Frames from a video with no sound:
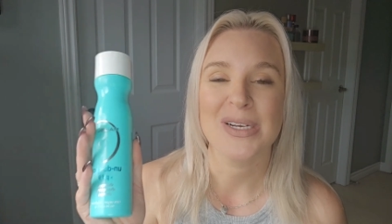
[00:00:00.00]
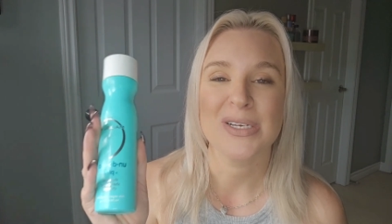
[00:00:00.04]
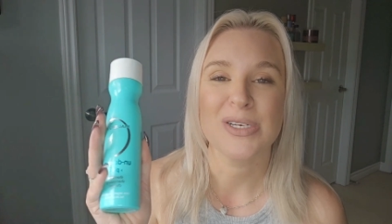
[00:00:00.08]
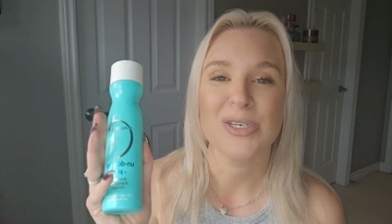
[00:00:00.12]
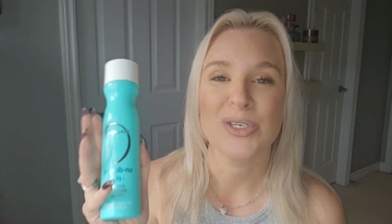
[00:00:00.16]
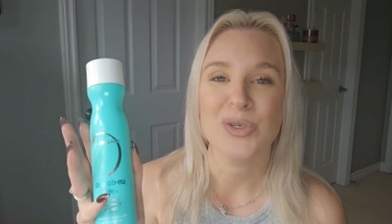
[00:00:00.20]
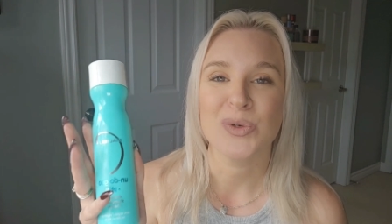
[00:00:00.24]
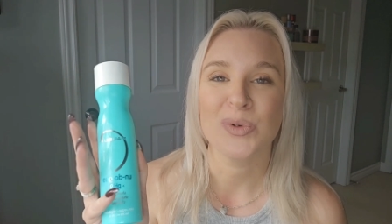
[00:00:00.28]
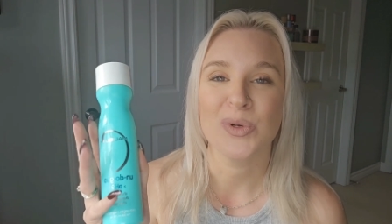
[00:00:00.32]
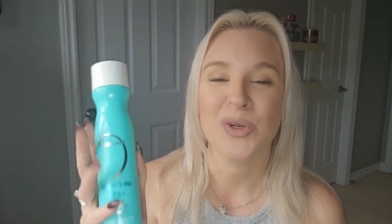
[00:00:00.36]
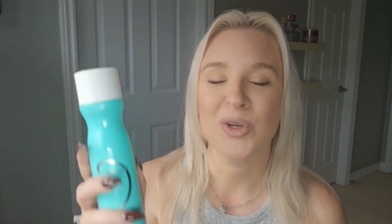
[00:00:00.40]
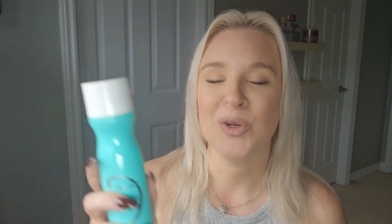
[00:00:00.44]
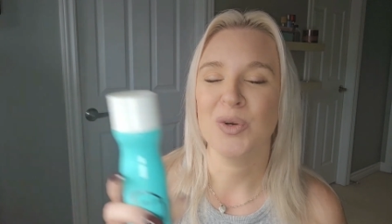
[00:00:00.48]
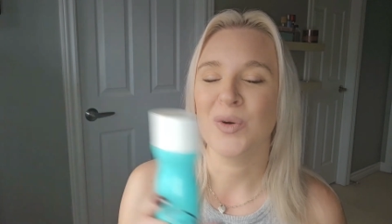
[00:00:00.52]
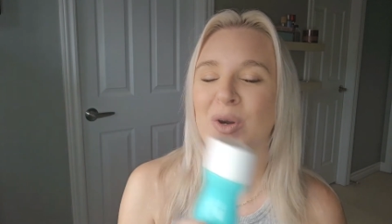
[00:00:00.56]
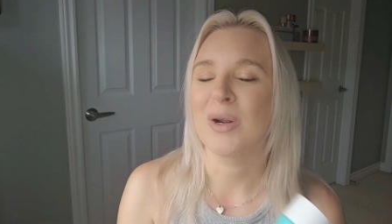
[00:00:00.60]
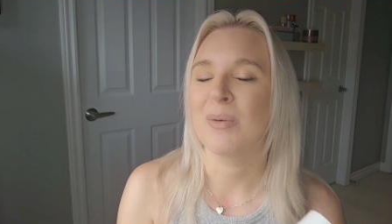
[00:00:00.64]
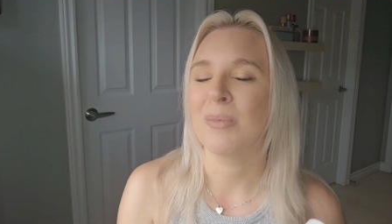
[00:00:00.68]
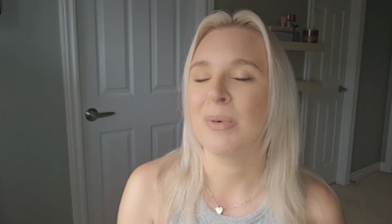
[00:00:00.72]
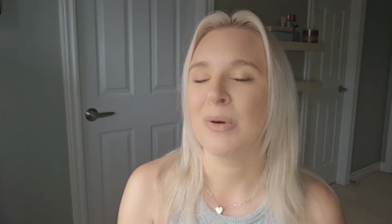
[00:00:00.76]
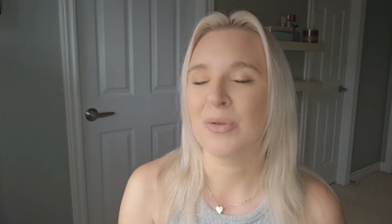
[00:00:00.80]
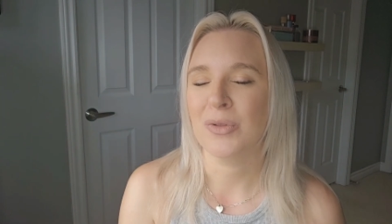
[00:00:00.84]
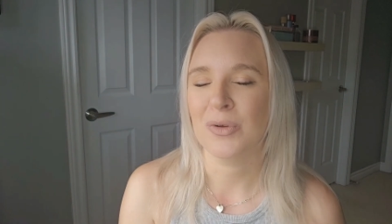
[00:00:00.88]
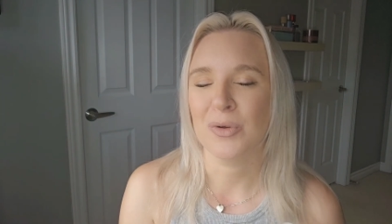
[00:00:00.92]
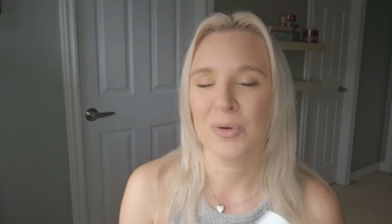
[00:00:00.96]
Undo Goo
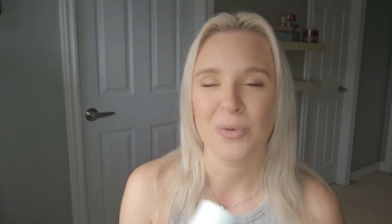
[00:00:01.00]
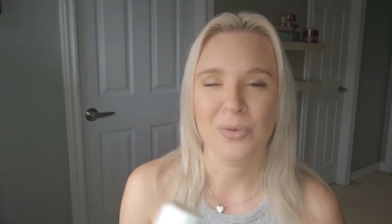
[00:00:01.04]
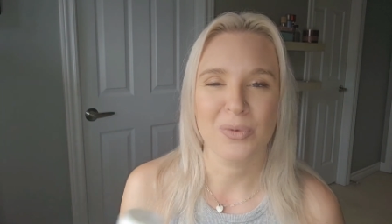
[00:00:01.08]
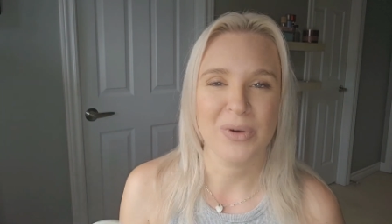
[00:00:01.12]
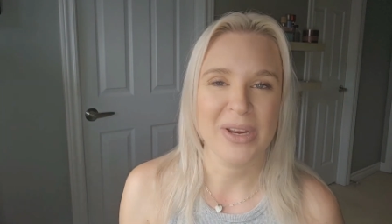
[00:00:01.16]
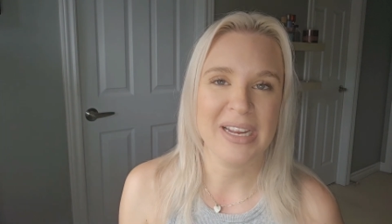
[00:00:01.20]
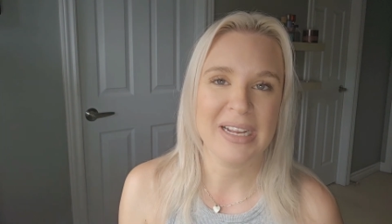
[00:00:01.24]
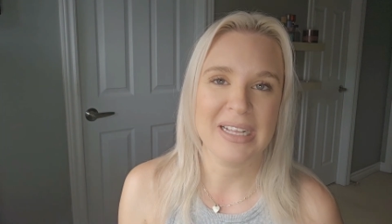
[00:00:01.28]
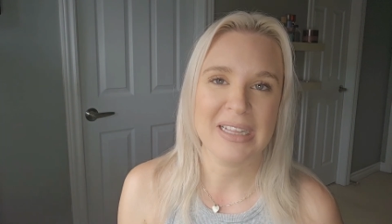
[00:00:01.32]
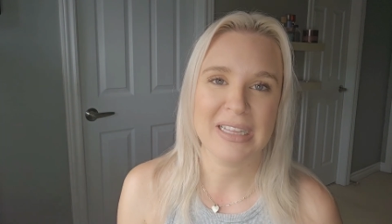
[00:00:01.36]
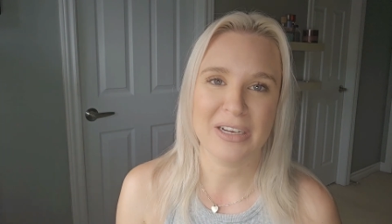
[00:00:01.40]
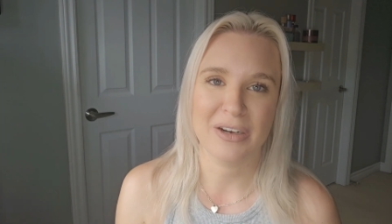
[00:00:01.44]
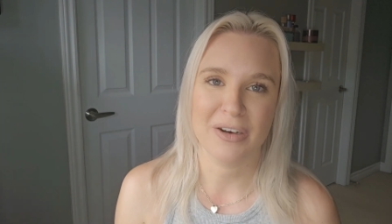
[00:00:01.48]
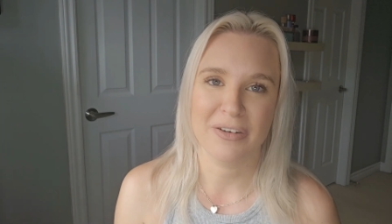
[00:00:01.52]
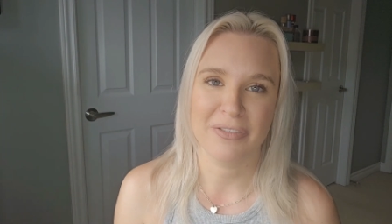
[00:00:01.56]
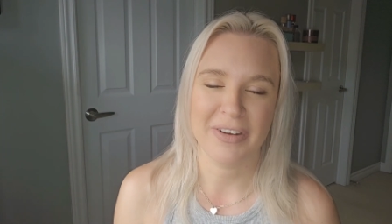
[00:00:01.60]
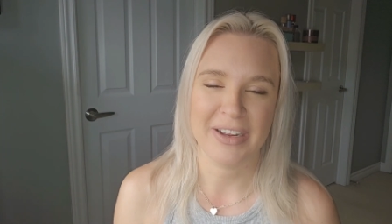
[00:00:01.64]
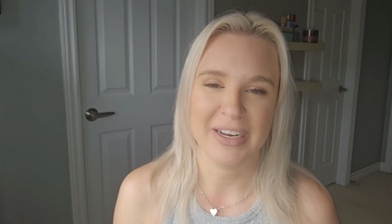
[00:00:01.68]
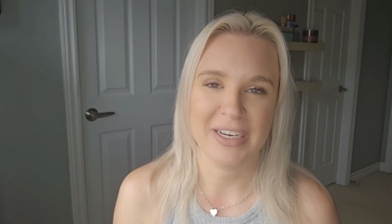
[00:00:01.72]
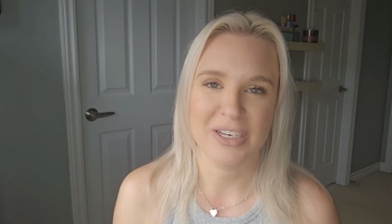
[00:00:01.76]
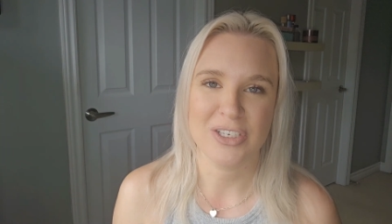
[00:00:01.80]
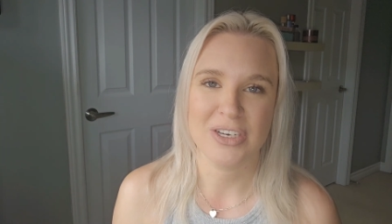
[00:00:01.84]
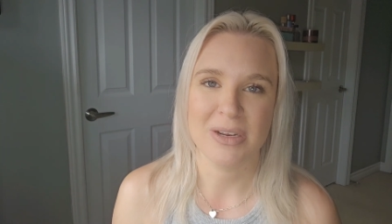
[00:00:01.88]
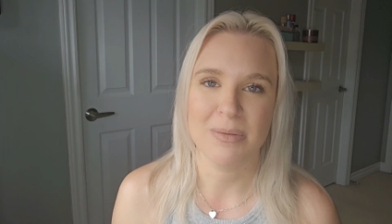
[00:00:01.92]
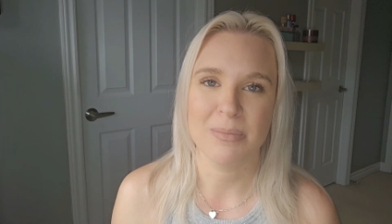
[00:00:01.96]
are both great
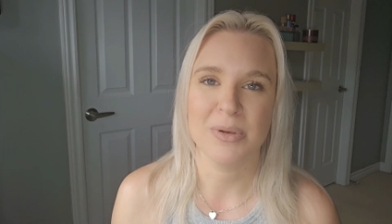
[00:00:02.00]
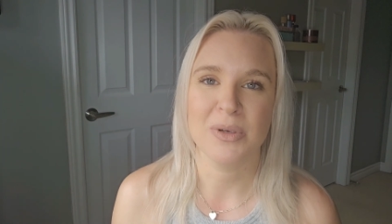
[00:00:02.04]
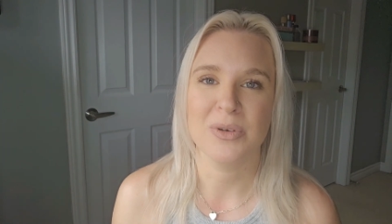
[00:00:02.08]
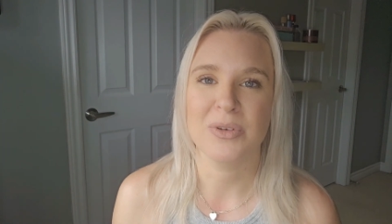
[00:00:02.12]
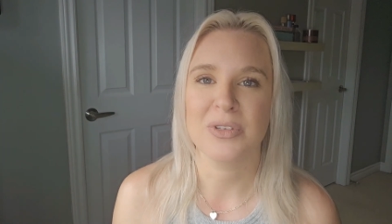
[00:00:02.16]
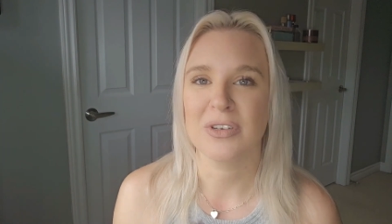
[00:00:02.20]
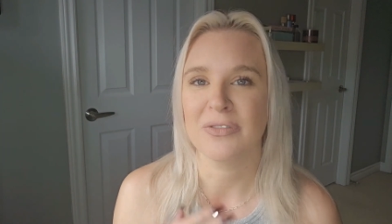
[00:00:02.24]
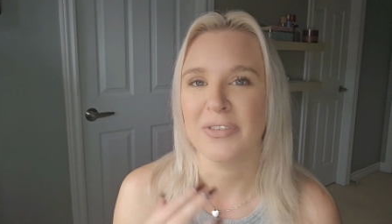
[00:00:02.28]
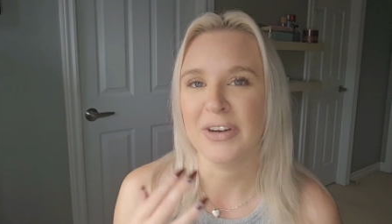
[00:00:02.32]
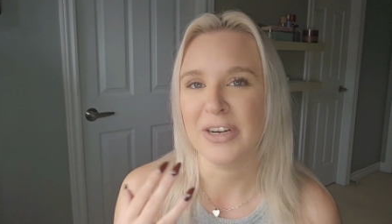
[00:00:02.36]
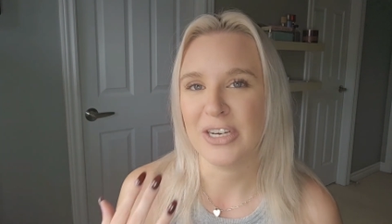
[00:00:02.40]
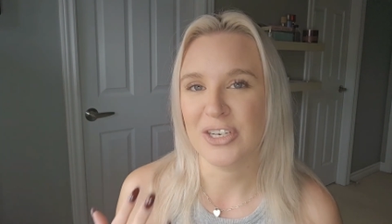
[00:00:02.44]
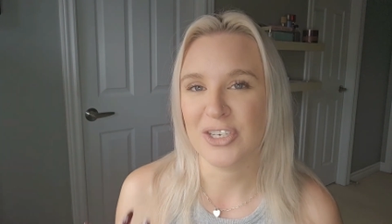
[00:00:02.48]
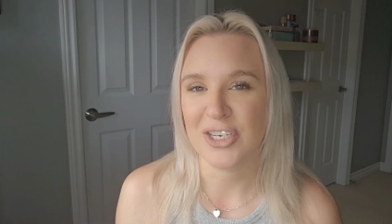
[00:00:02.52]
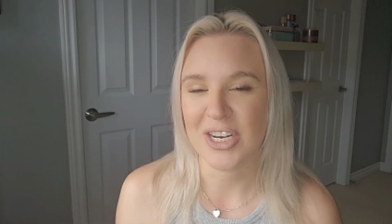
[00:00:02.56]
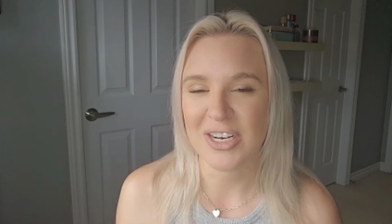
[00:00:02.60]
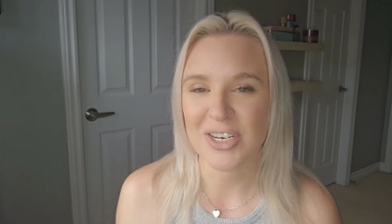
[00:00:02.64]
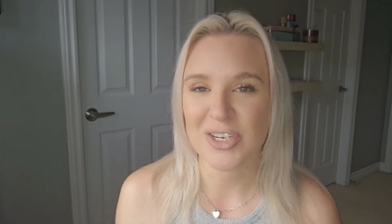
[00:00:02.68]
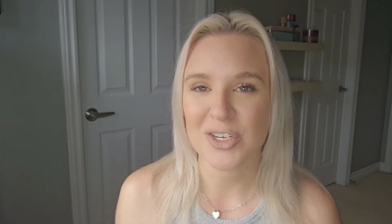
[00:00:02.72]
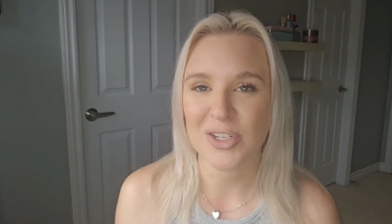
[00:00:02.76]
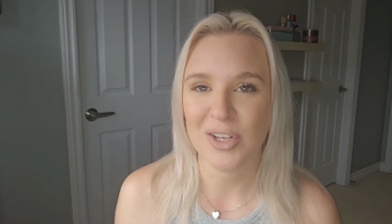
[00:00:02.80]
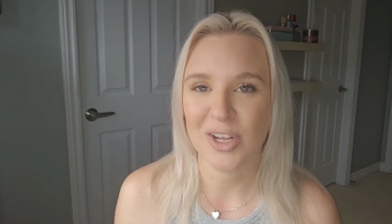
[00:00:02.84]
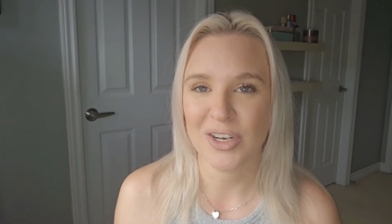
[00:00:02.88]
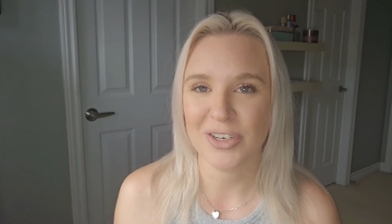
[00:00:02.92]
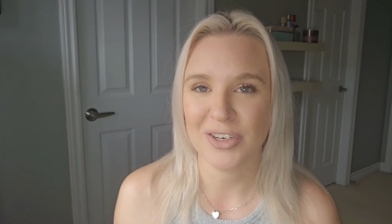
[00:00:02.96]
clarifying shampoos. They're very very
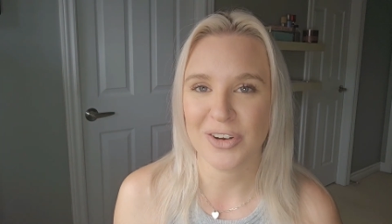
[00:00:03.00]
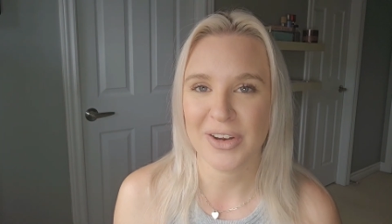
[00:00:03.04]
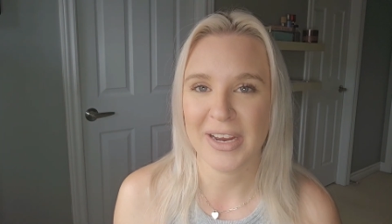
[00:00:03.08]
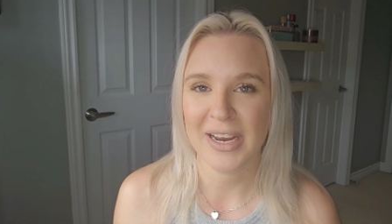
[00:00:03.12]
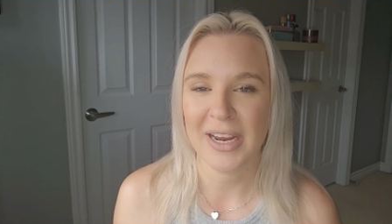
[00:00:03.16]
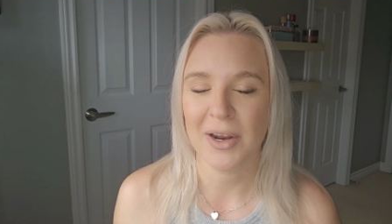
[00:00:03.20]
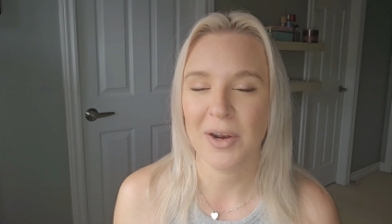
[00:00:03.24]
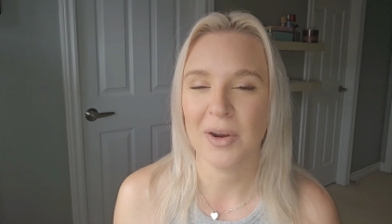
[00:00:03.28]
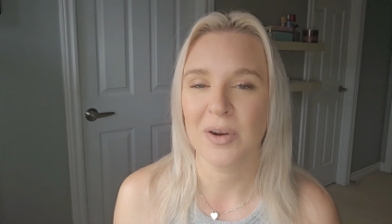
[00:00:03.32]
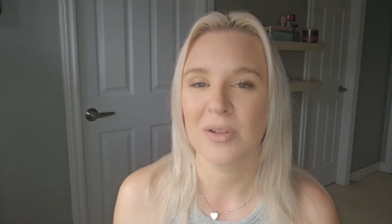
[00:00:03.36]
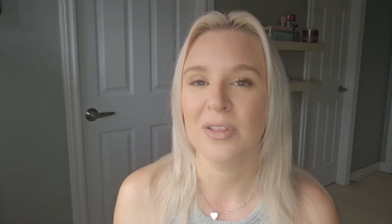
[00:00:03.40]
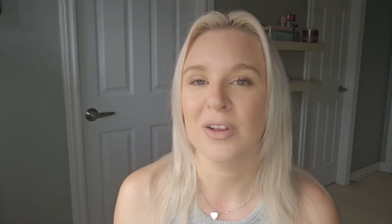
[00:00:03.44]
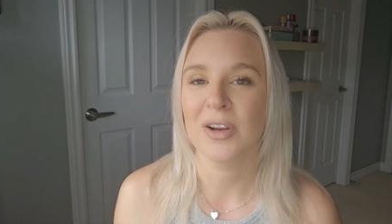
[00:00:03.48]
gentle on your hair.